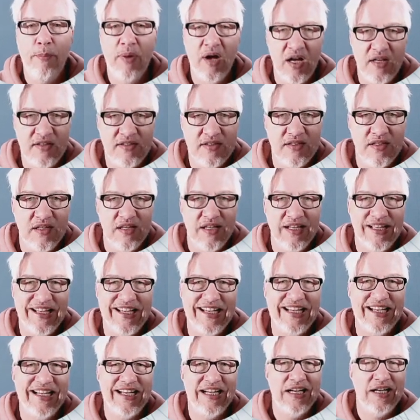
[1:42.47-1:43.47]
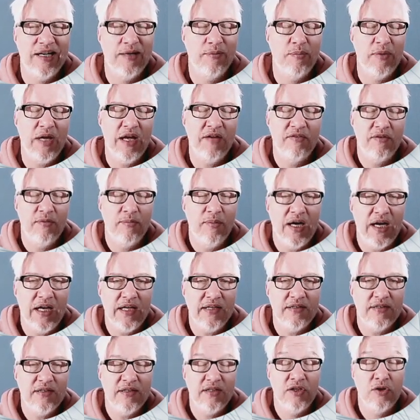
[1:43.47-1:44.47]
but um, have in
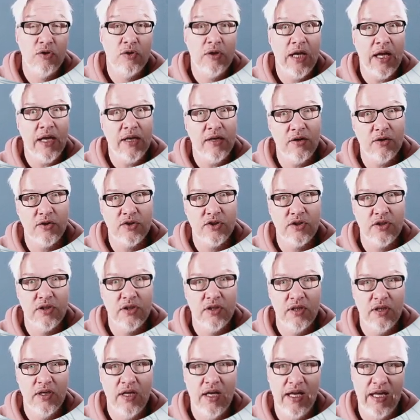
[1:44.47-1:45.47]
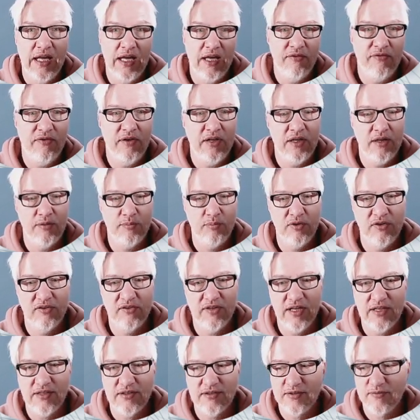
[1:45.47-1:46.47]
mind you cannot have
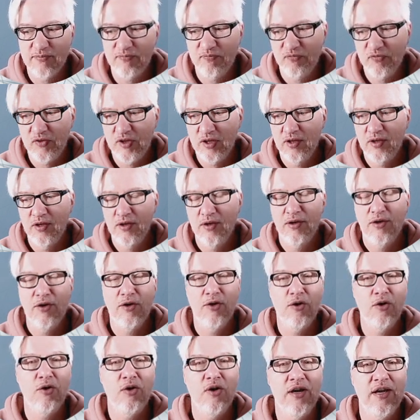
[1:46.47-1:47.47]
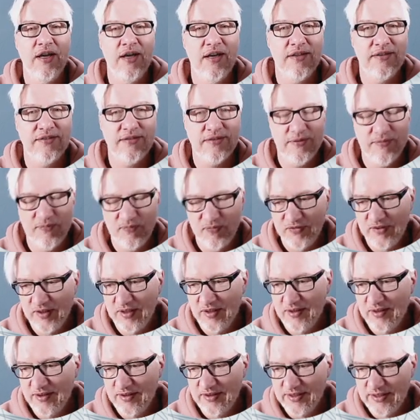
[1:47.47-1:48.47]
100%. Or as
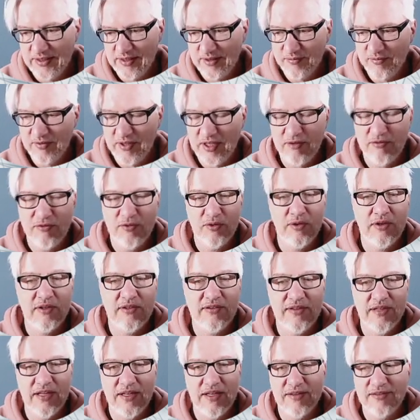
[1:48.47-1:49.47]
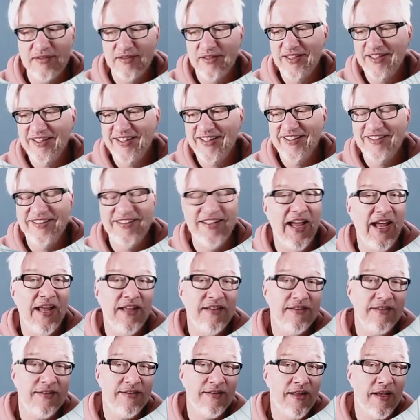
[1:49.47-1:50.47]
um, Anna Vogel says,
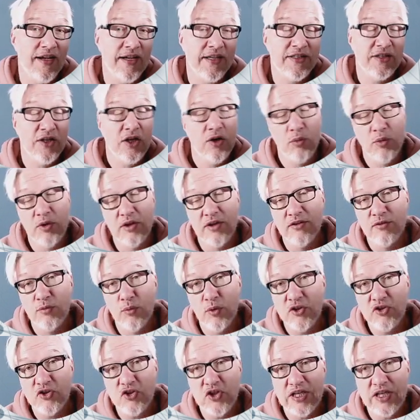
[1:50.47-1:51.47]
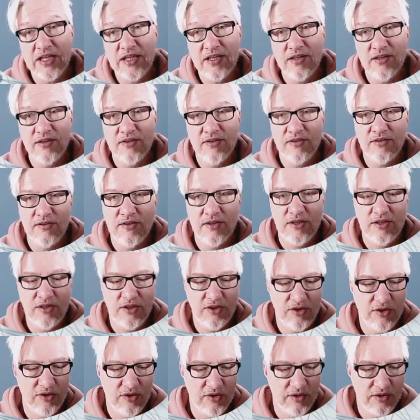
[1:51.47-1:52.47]
dance like no one is watching,
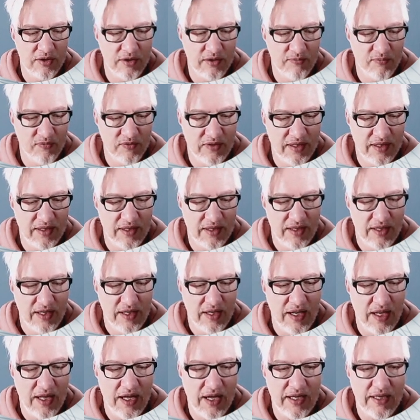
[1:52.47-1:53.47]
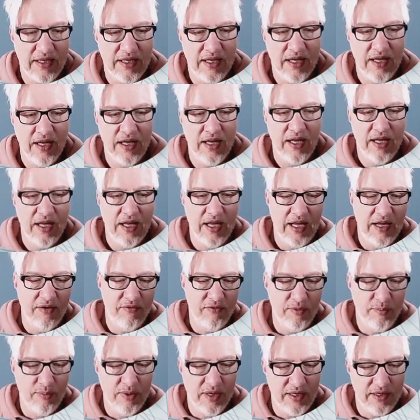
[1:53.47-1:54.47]
secure like
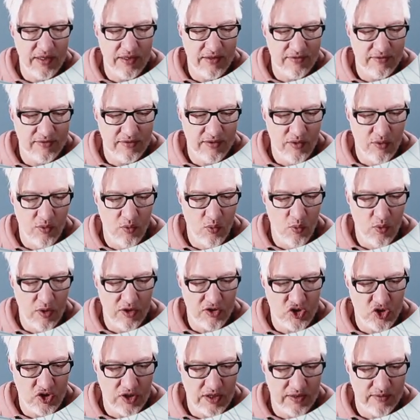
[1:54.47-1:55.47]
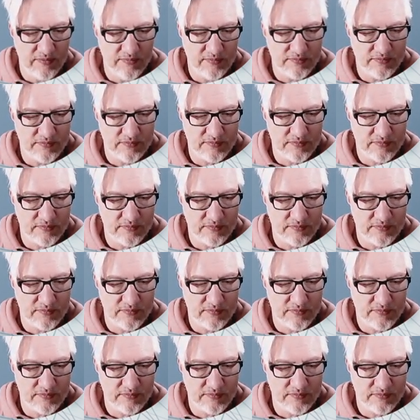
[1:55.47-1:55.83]
everybody's watching.